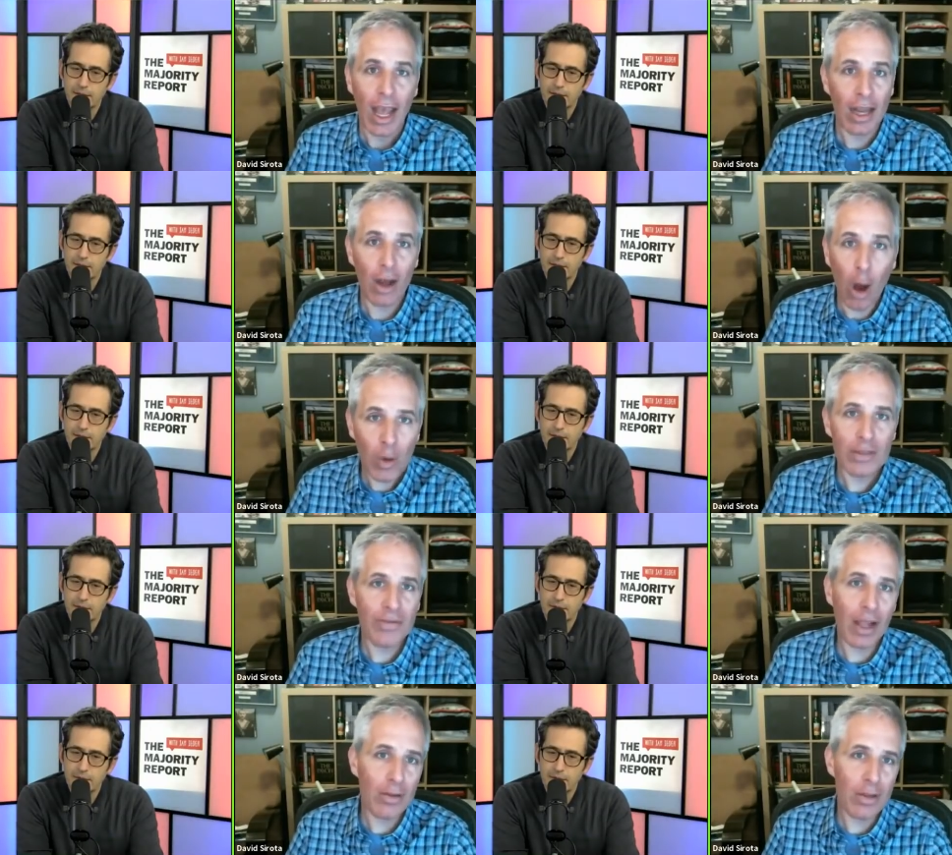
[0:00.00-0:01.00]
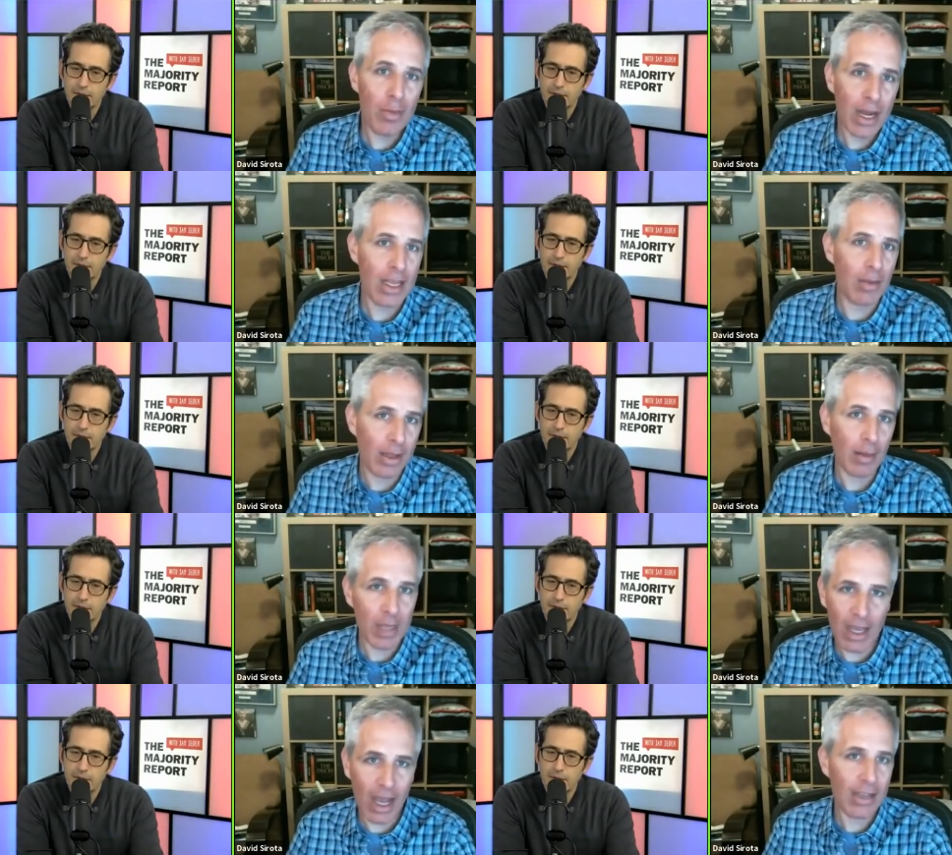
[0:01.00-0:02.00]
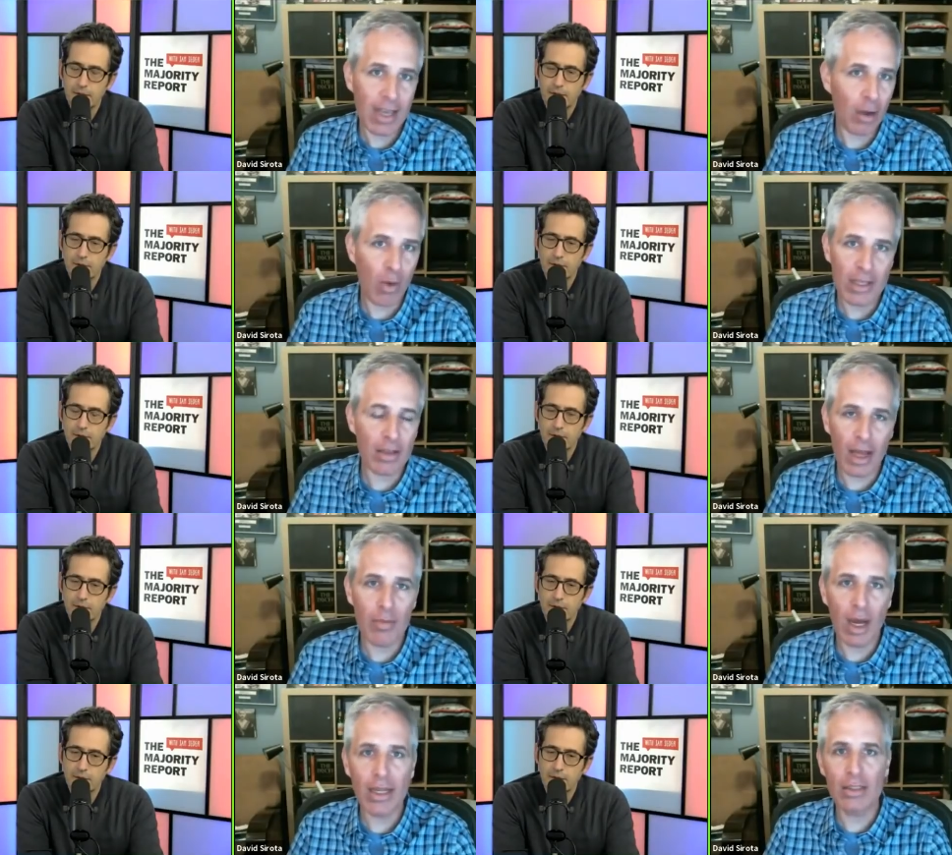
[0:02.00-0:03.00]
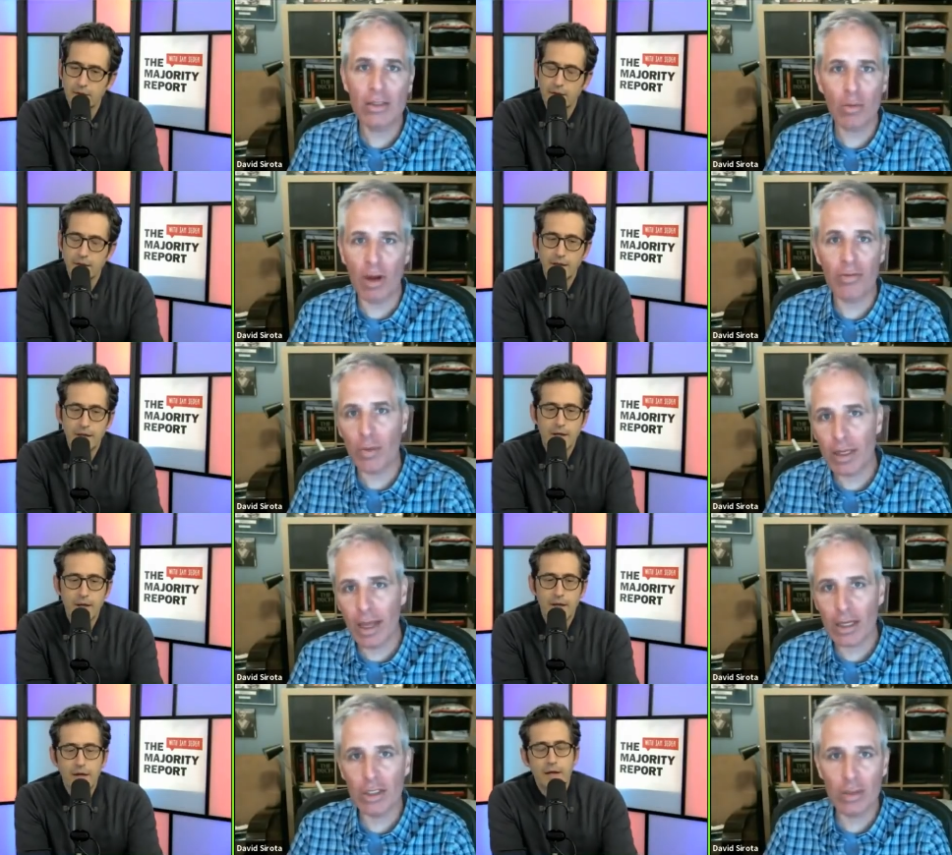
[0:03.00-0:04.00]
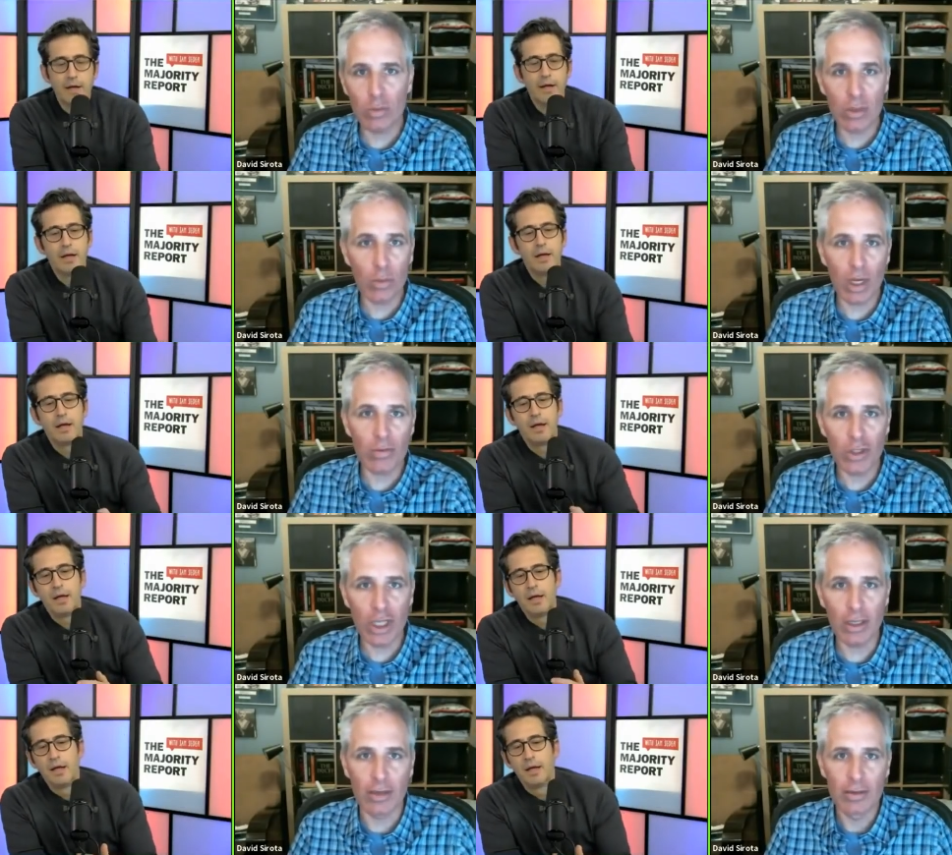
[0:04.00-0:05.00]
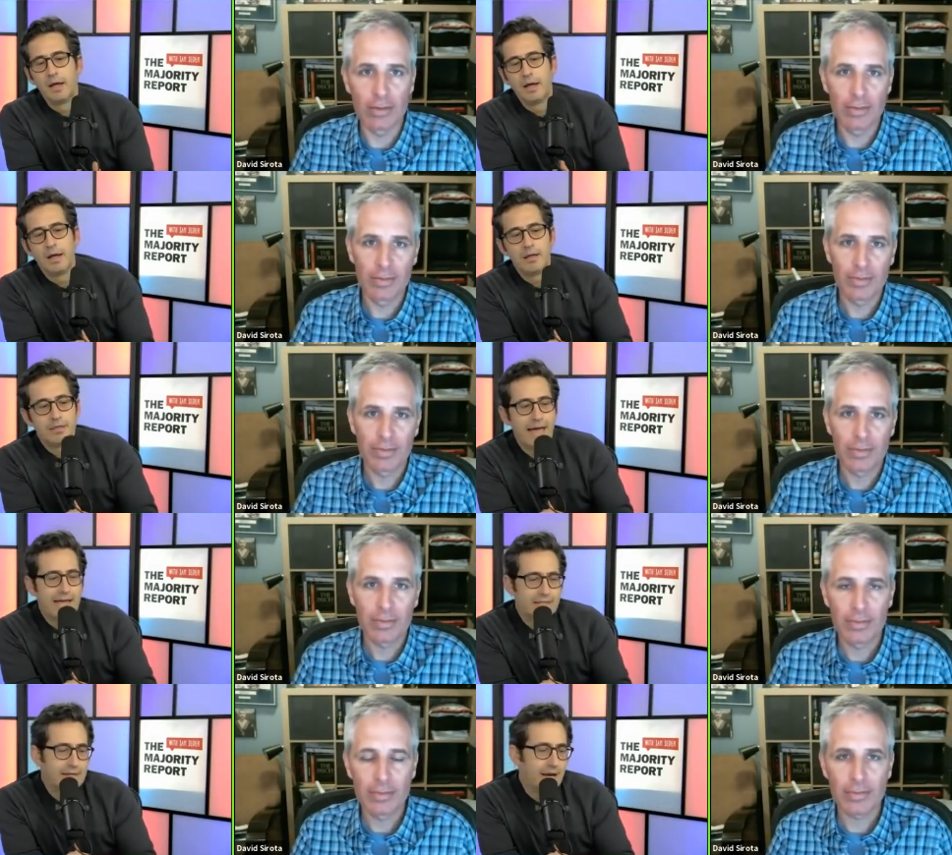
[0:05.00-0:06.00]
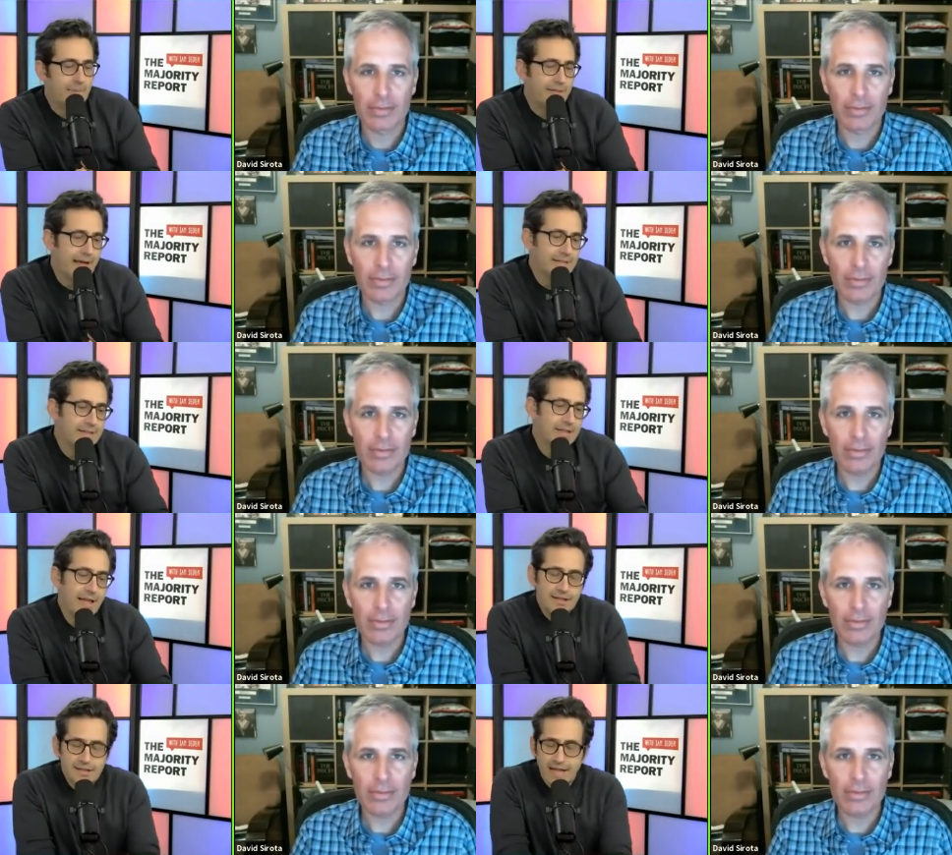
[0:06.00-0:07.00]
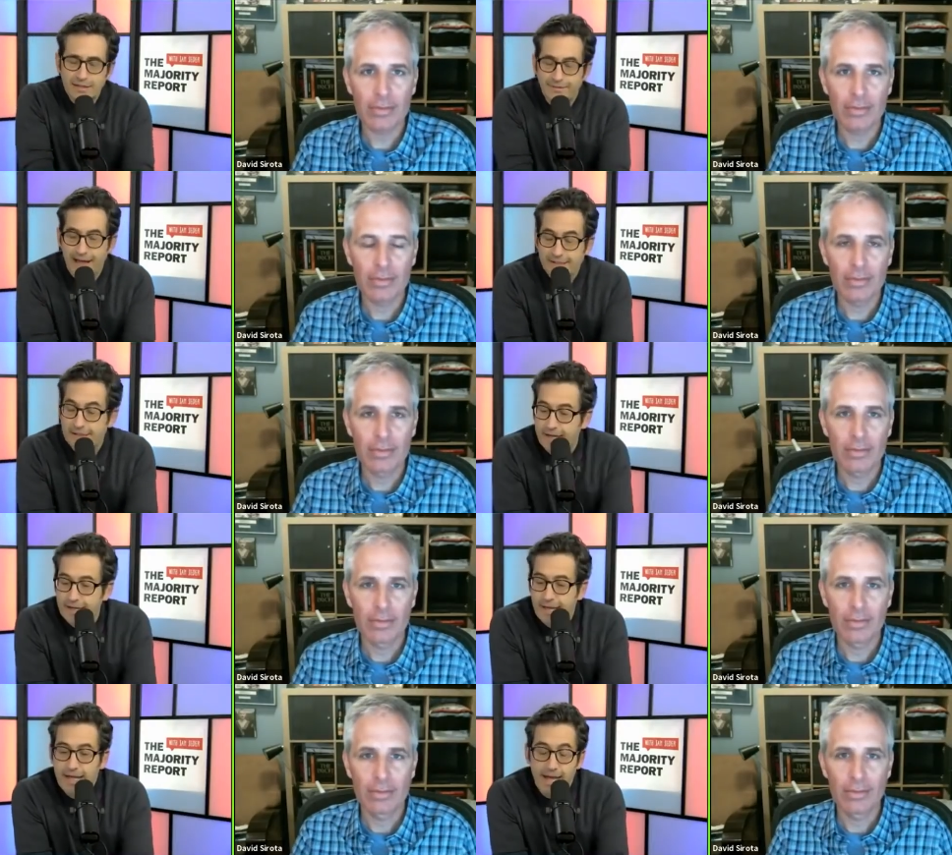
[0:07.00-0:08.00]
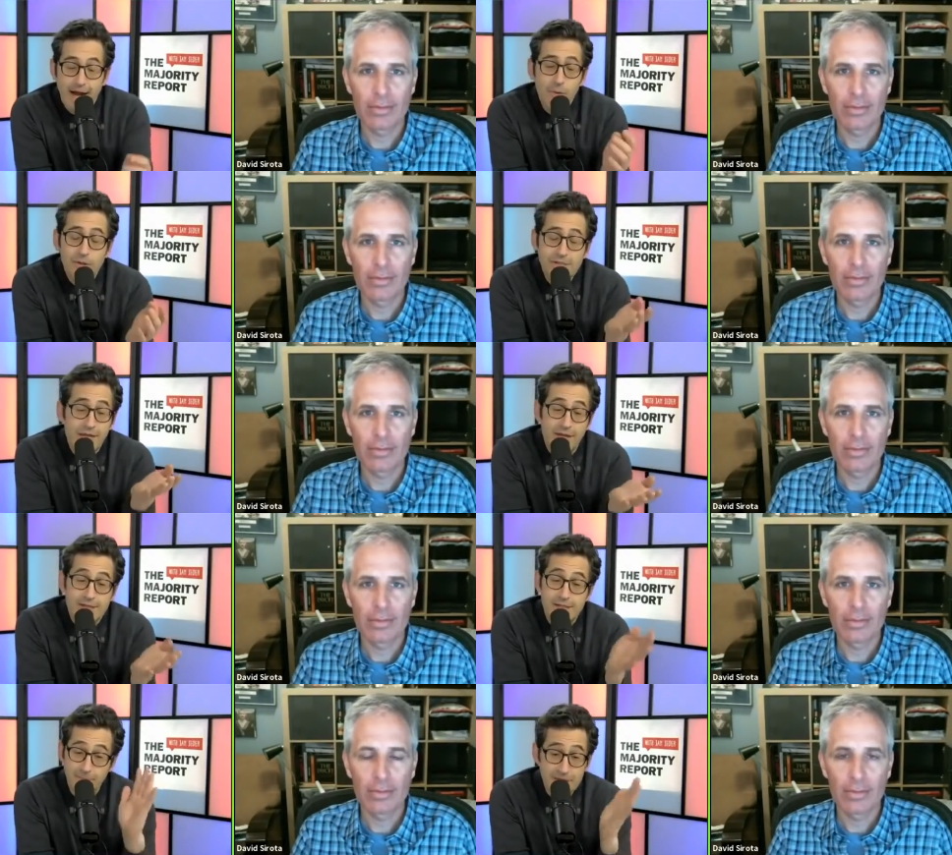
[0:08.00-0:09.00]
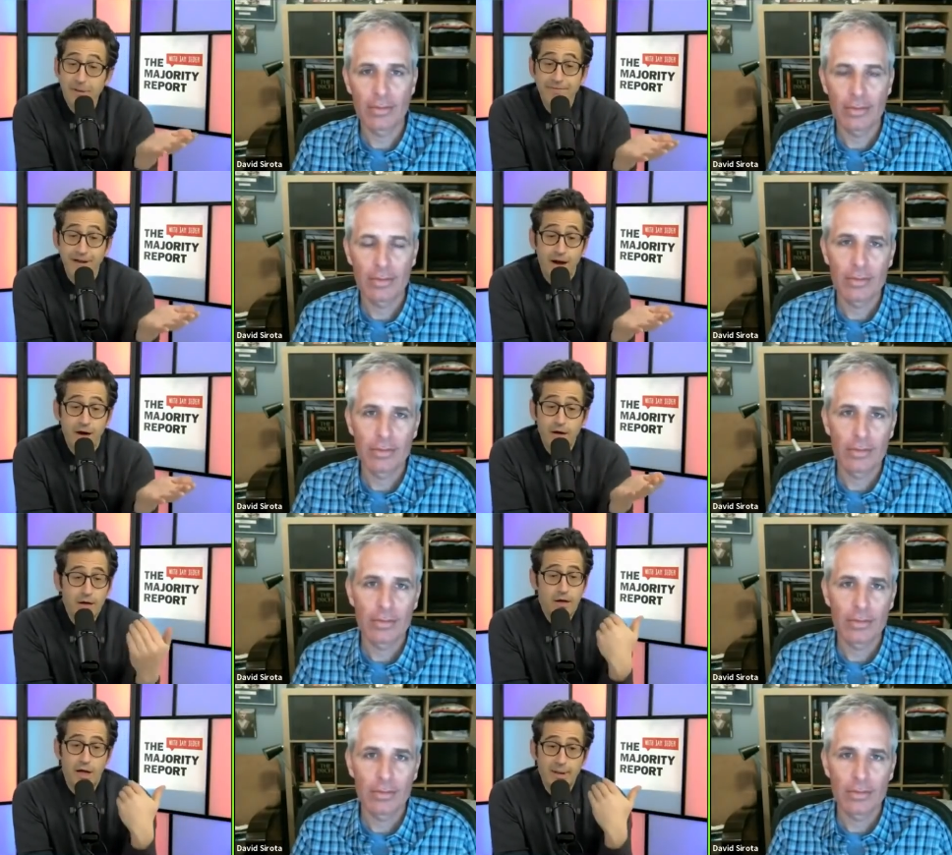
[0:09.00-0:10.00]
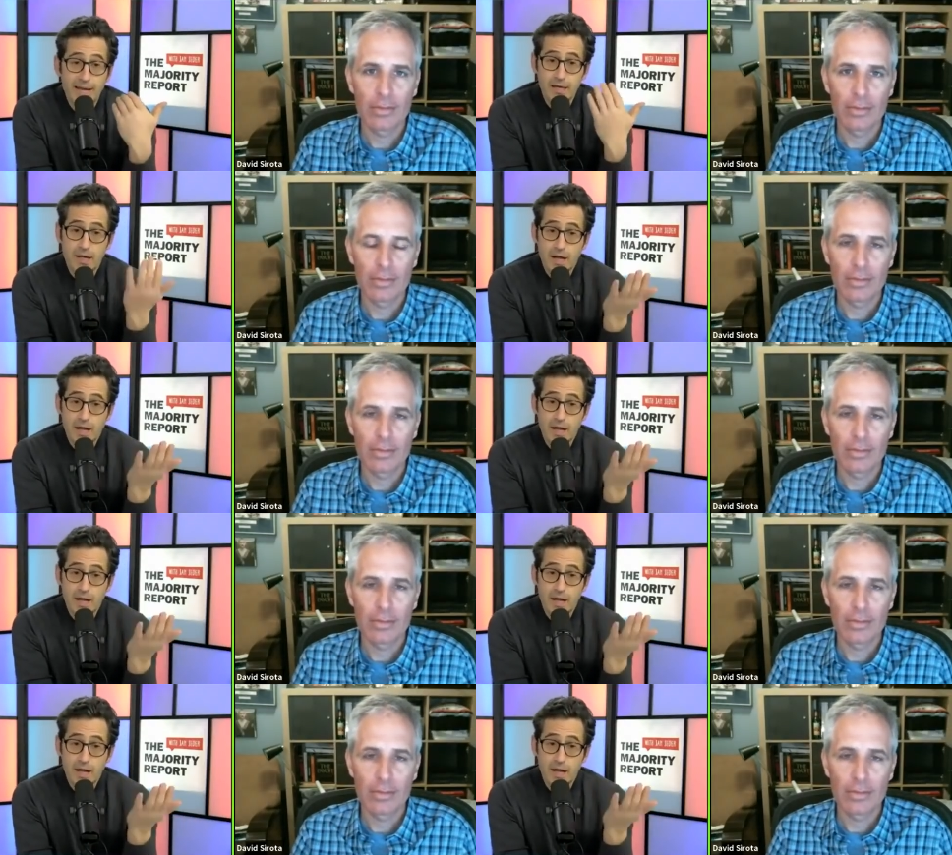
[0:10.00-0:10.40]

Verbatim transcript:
Speaker 1: and always follow the money, right? The guy's got to raise a lot of money to run for re-election in West Virginia.
Speaker 2: That's fascinating. And I will say this, I mean, to be fair, I mean,